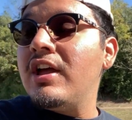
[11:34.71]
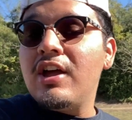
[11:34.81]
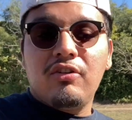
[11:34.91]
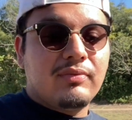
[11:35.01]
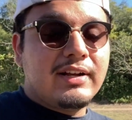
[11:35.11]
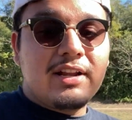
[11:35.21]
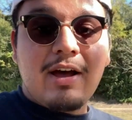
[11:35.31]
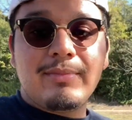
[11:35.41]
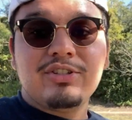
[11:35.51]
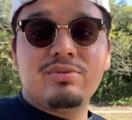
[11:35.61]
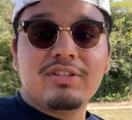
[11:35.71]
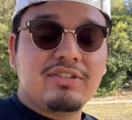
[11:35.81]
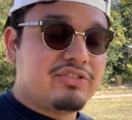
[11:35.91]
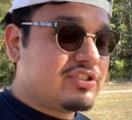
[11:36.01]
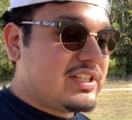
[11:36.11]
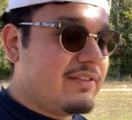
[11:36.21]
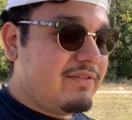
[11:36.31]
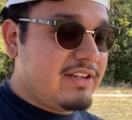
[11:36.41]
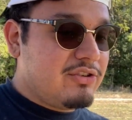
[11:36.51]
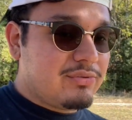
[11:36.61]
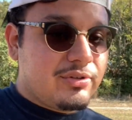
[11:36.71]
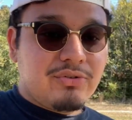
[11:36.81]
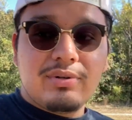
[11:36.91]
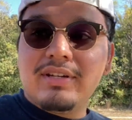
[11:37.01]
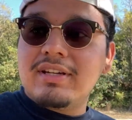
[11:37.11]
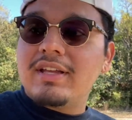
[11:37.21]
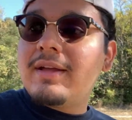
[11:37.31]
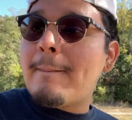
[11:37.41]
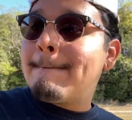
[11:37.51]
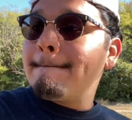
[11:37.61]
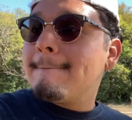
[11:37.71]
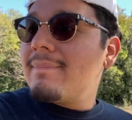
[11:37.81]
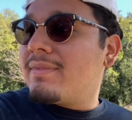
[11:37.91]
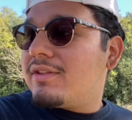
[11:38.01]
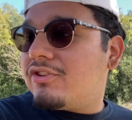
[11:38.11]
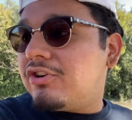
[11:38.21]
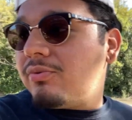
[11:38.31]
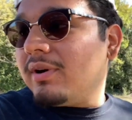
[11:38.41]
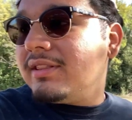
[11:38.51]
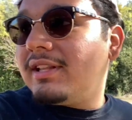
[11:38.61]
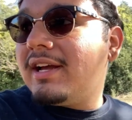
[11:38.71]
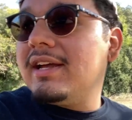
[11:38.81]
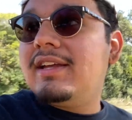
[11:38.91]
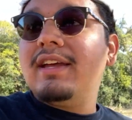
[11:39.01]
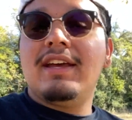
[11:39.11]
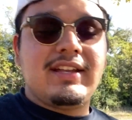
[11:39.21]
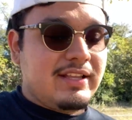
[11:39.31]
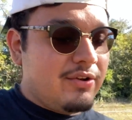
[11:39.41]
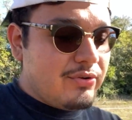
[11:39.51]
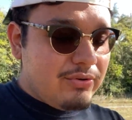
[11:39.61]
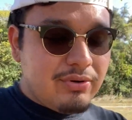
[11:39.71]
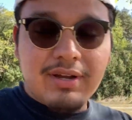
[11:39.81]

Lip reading: Right now I'm gonna do another skip video real quick or whatnot. And whew,